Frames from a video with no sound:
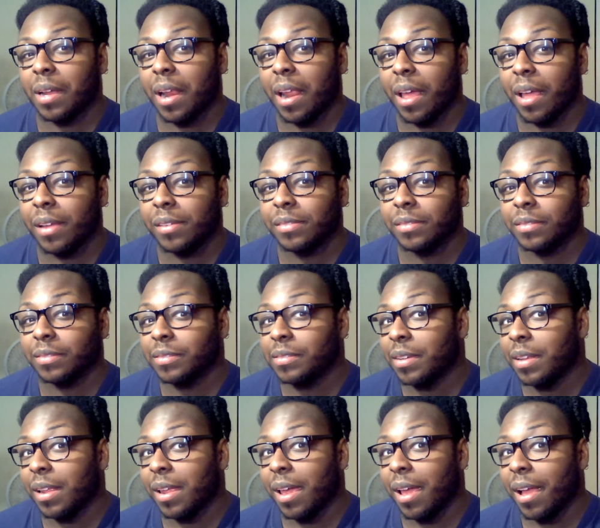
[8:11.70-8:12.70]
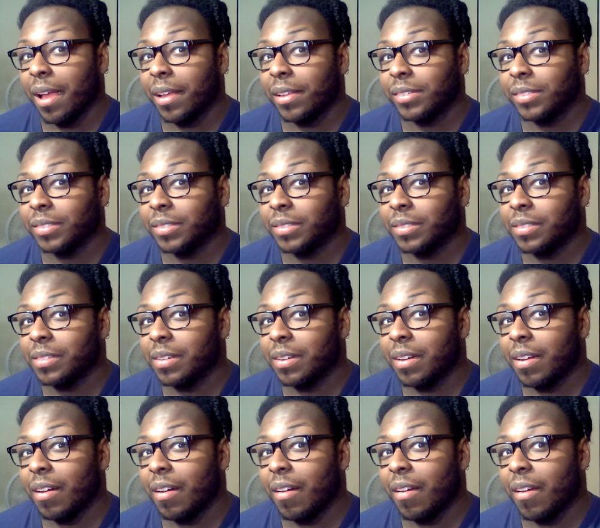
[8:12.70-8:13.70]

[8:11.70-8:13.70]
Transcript: Nothing is said.